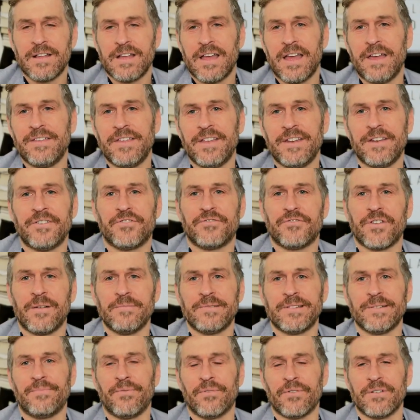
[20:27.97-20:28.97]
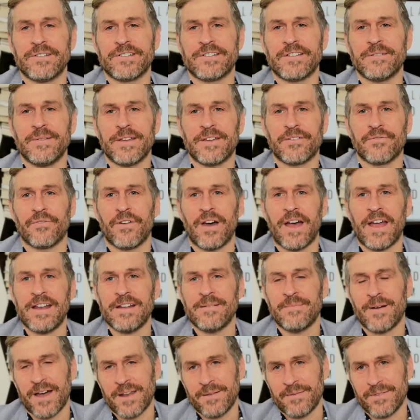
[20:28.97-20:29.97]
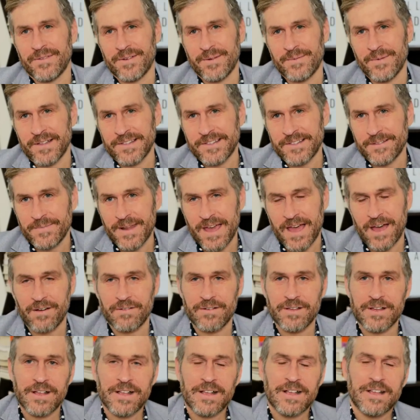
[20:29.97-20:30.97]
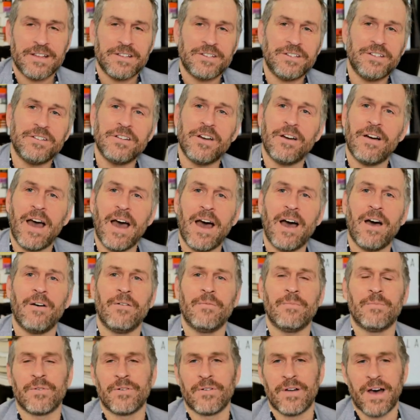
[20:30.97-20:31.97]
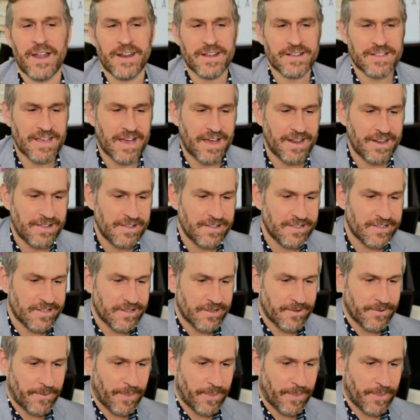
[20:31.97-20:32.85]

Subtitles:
And then the Trump supporters are going to be crying about him 3 months from now. Do you know how moronic that is?